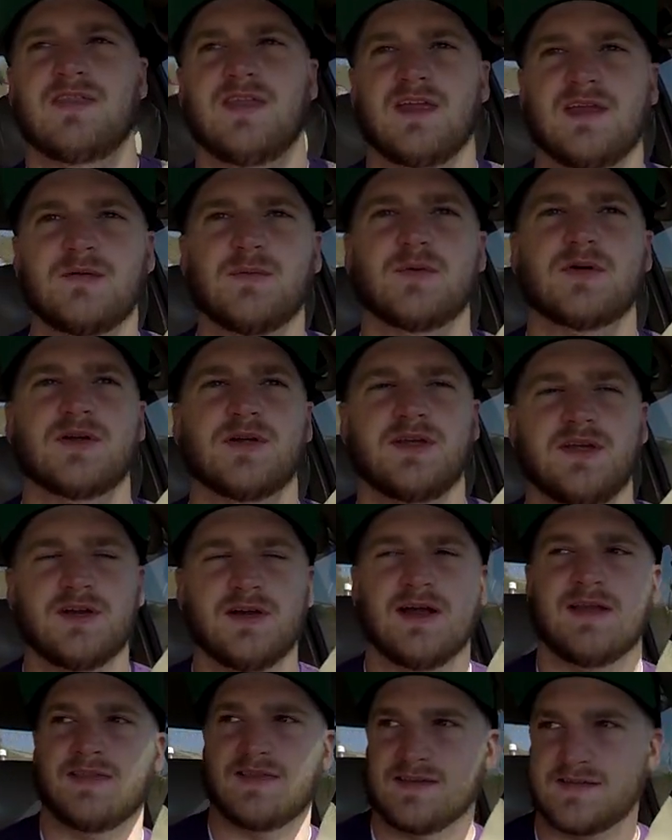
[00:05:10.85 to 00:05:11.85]
than were here
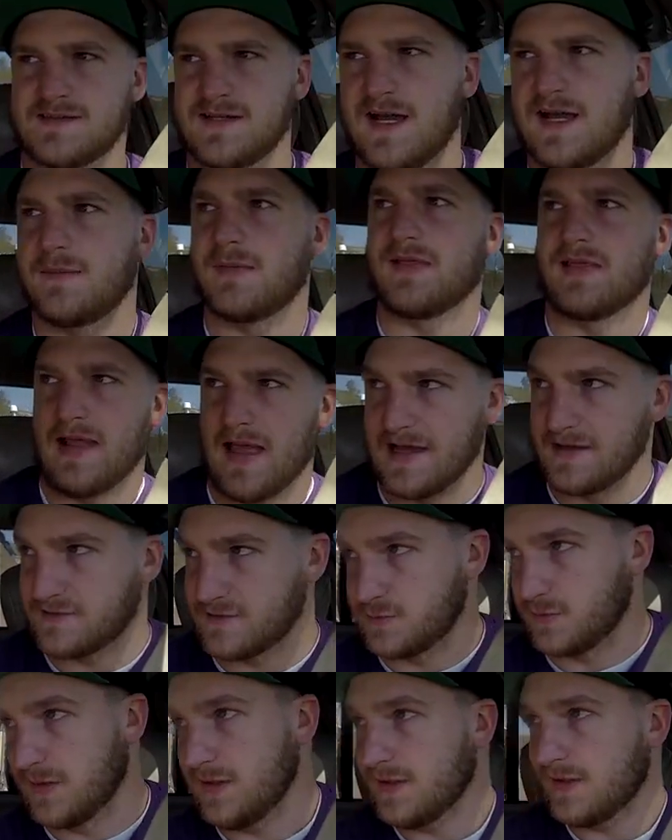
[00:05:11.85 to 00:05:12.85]
at this time last
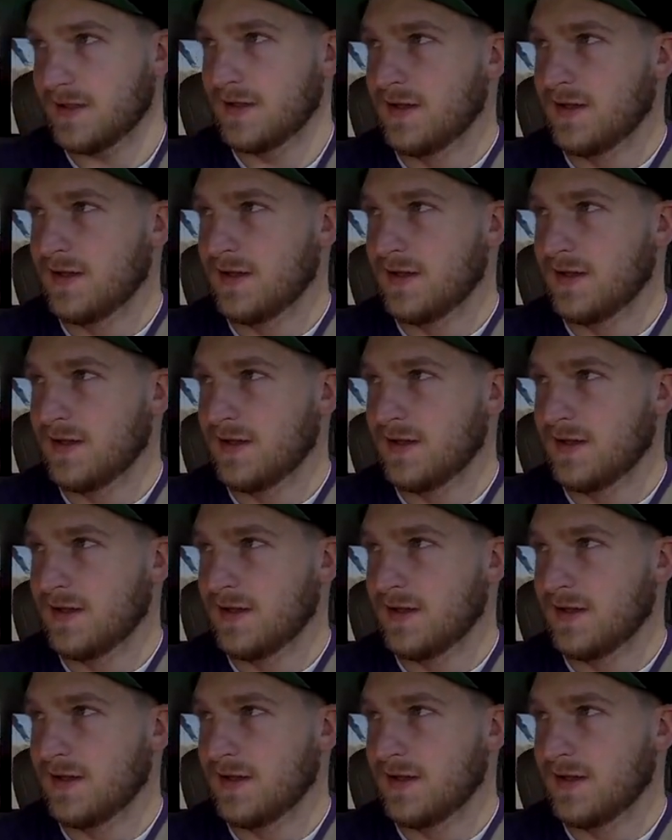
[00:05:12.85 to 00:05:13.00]
week.